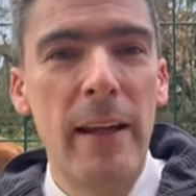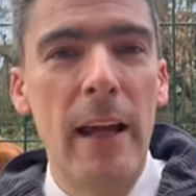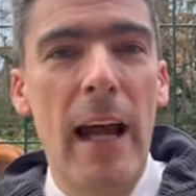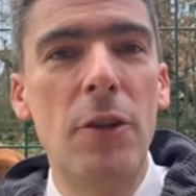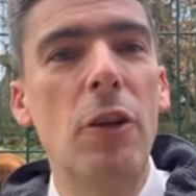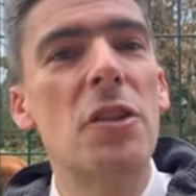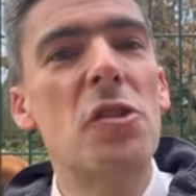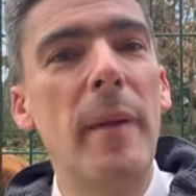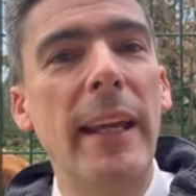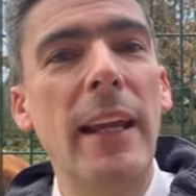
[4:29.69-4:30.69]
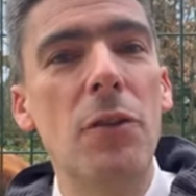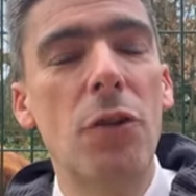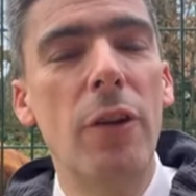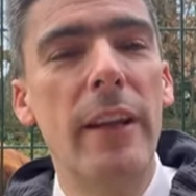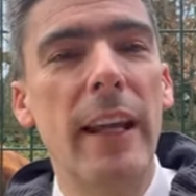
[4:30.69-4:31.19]
and you got speaking
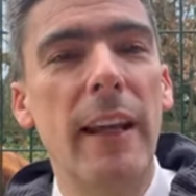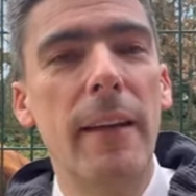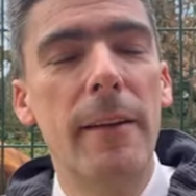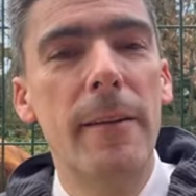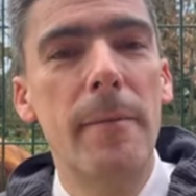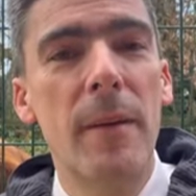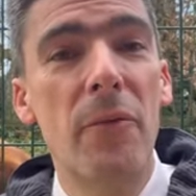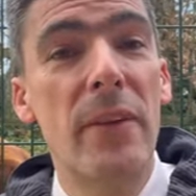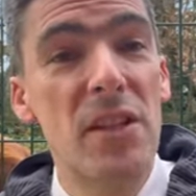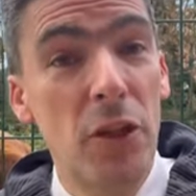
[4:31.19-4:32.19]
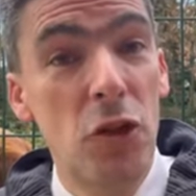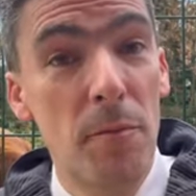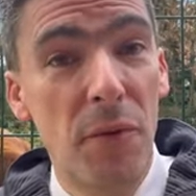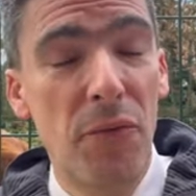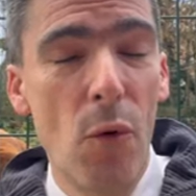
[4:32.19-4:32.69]
to the physician
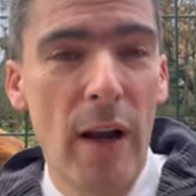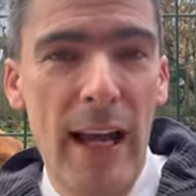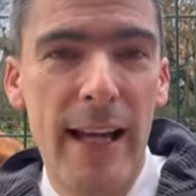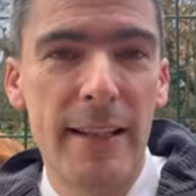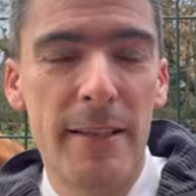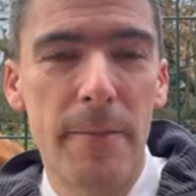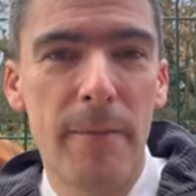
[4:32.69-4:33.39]
beforehand,